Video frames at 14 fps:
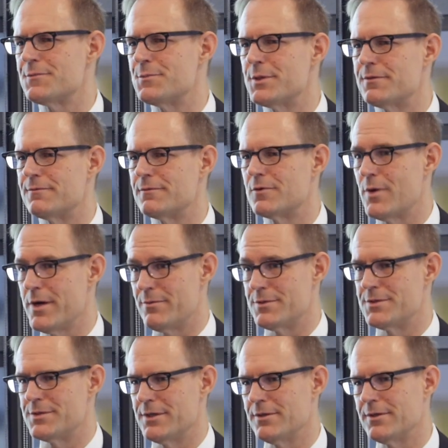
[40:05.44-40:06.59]
have been quite
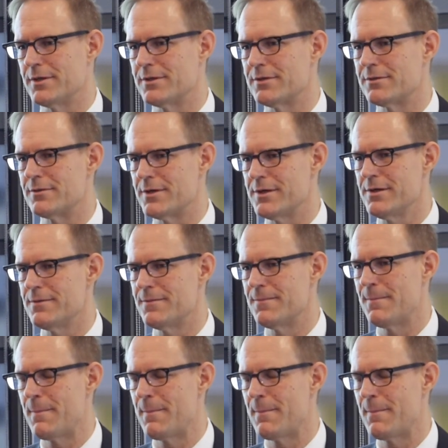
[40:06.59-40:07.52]
resilient, right?